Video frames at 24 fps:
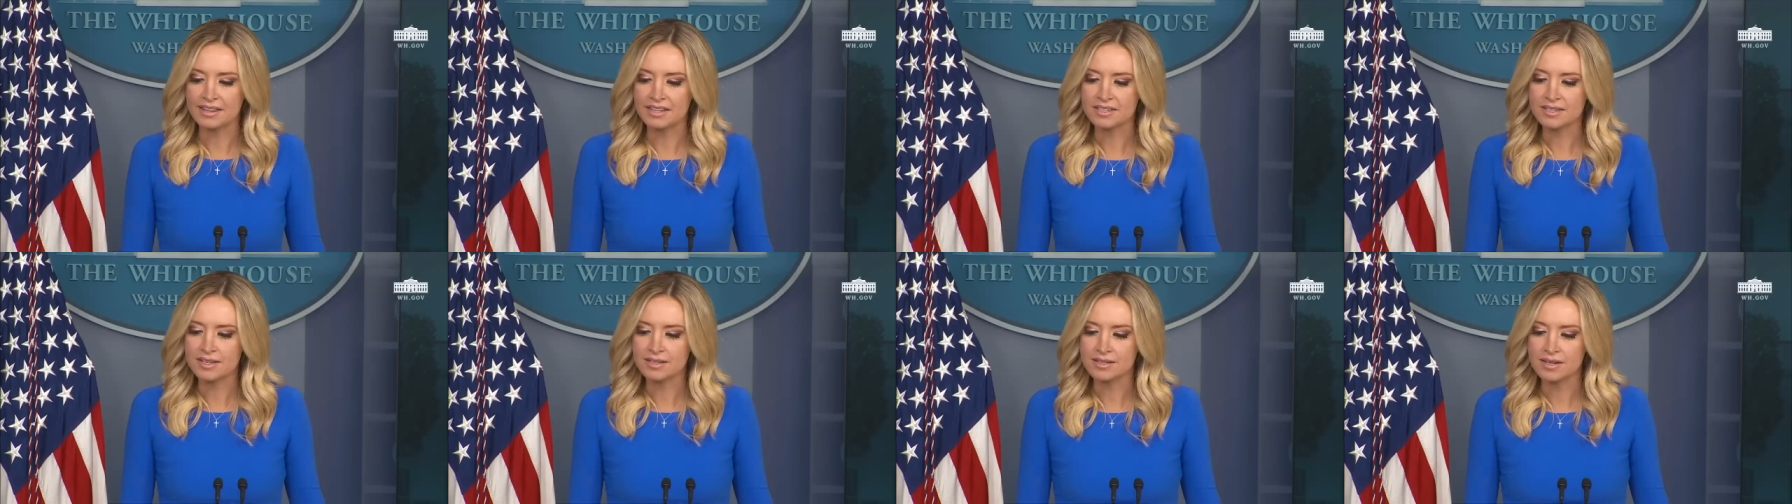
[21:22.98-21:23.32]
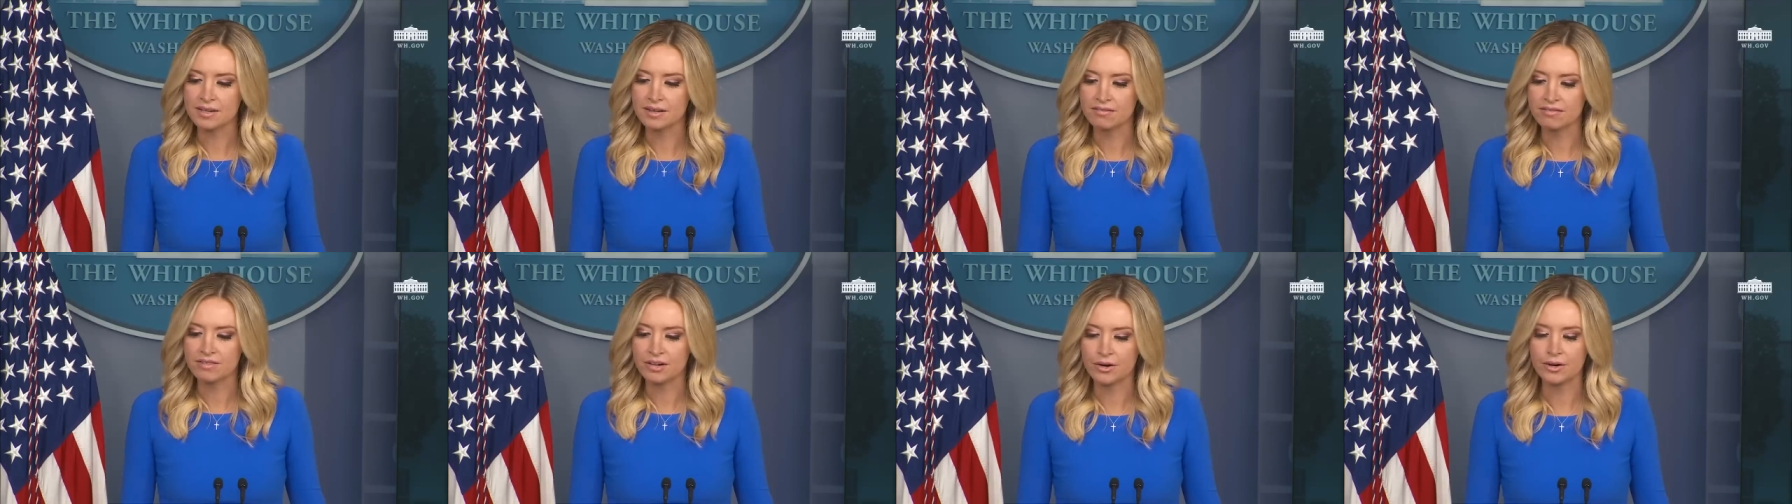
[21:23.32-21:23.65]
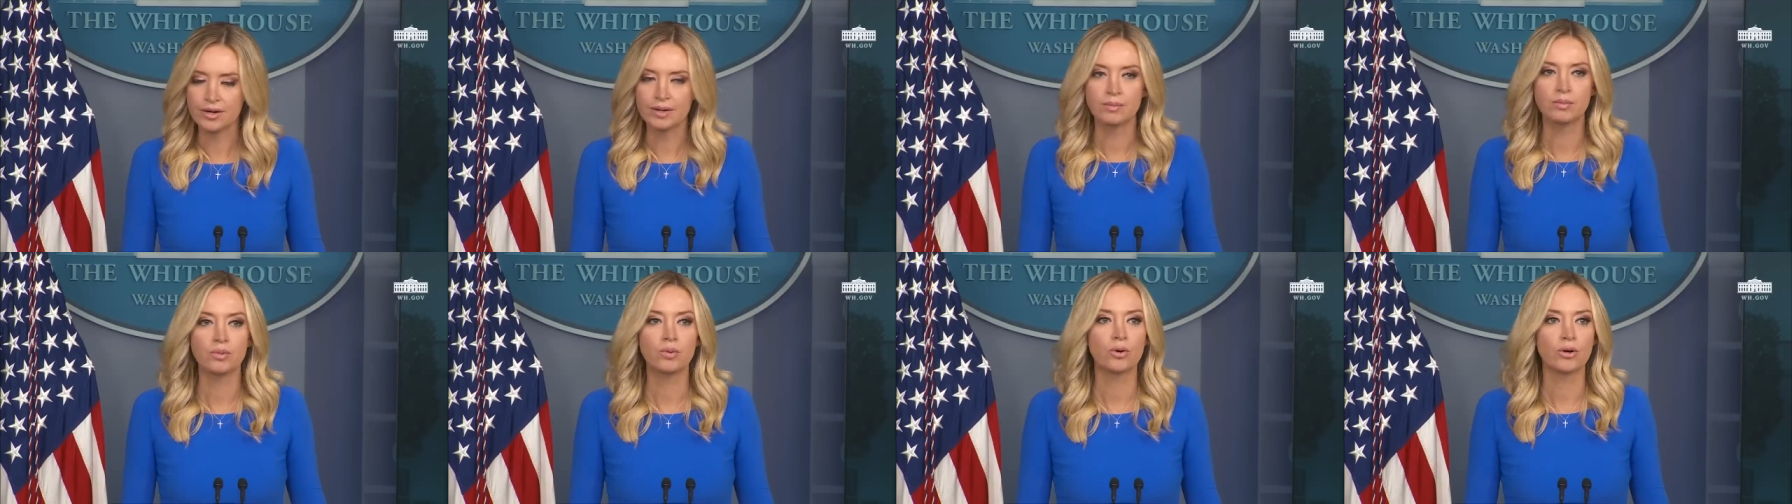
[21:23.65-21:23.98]
this is a
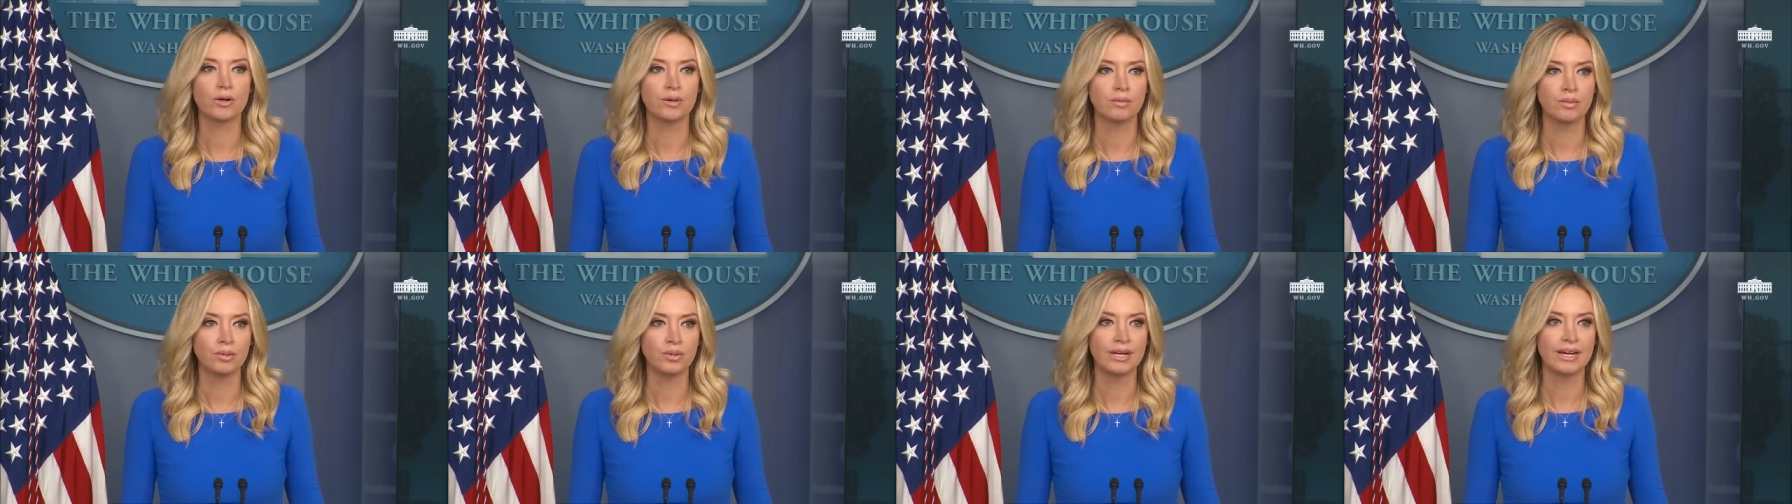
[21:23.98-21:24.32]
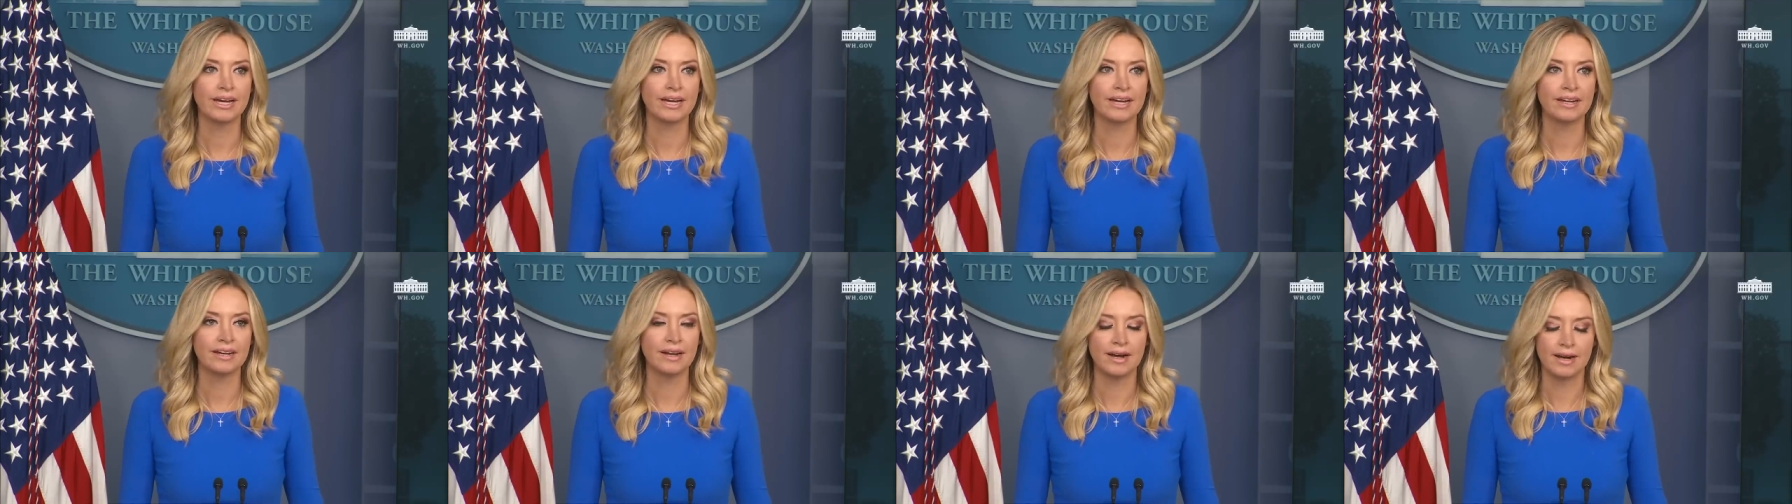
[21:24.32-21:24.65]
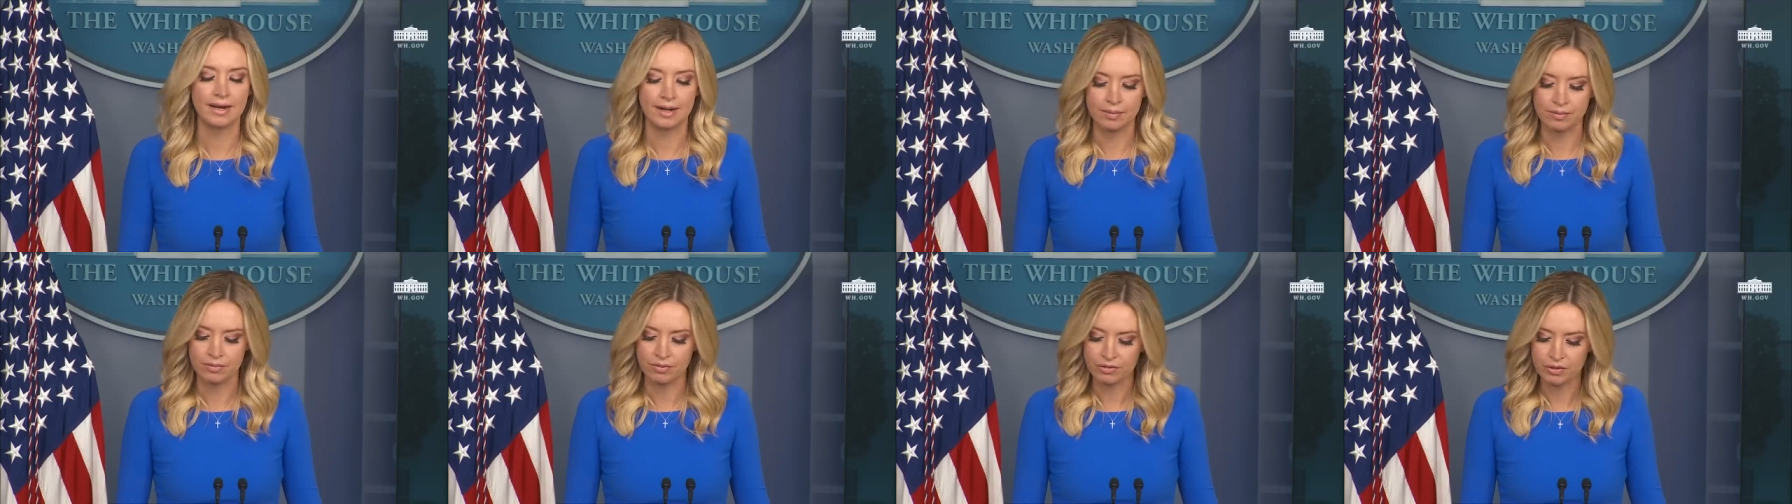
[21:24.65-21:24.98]
very important plan
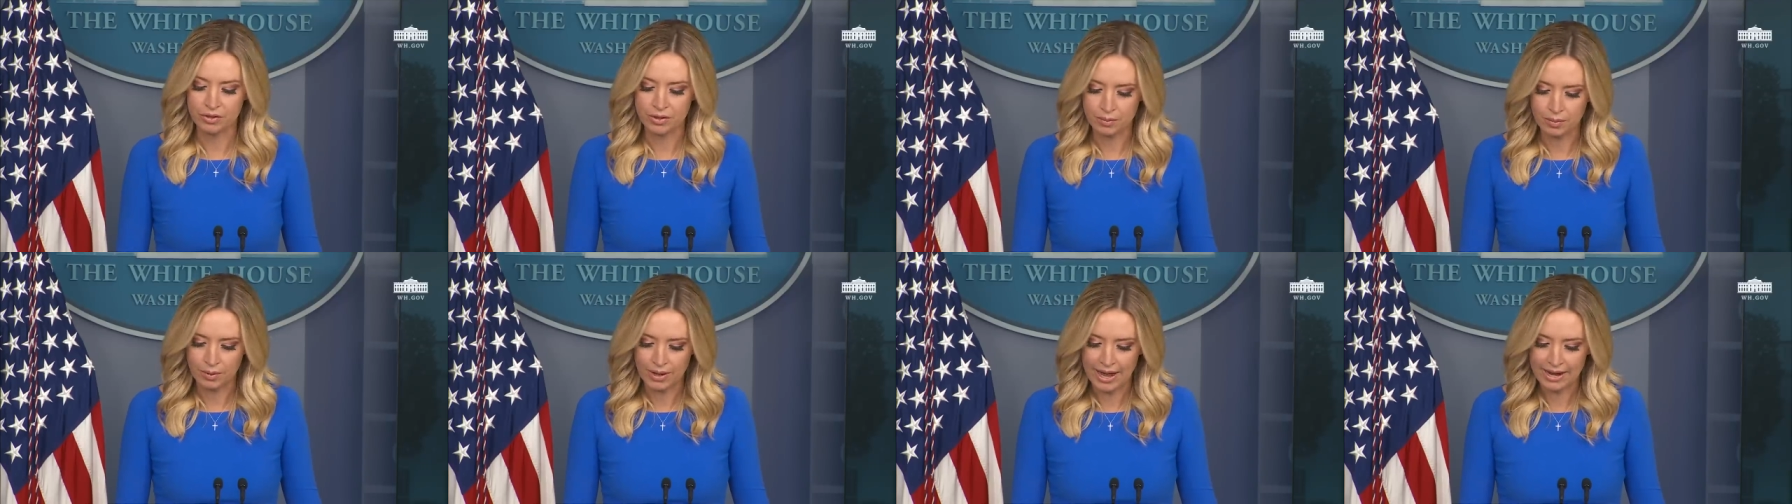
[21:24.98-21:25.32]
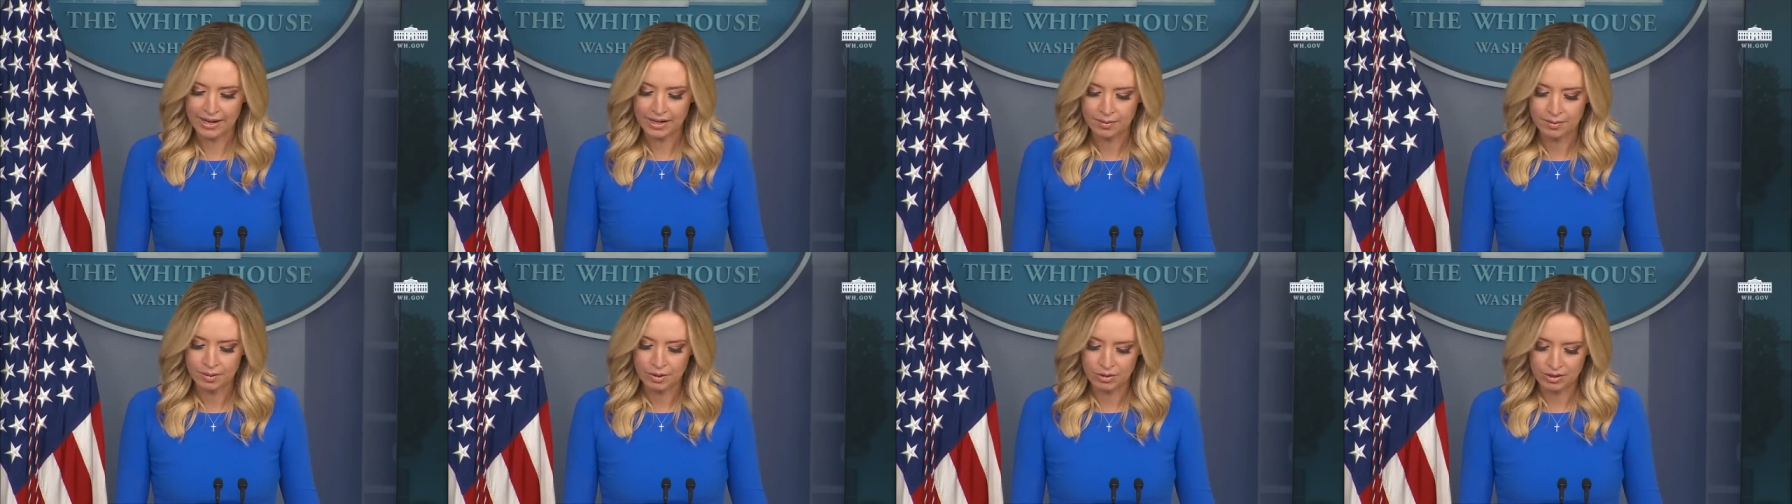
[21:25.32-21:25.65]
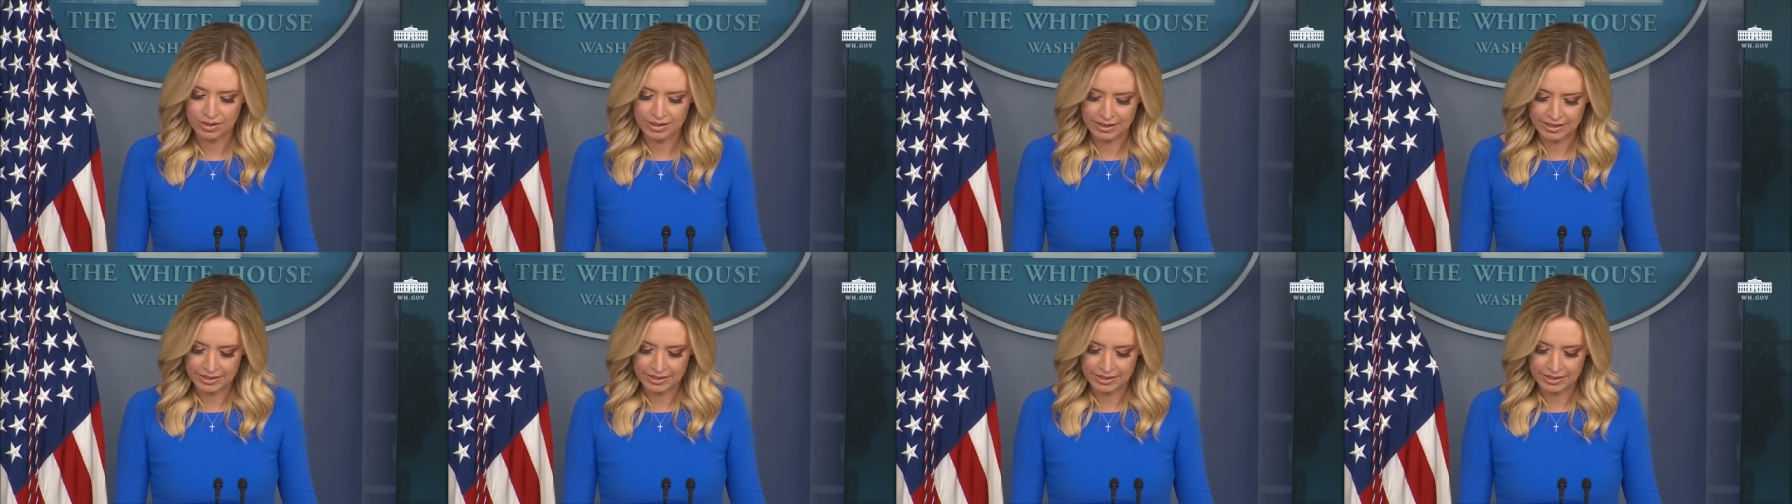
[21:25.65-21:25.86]
um, for the black community.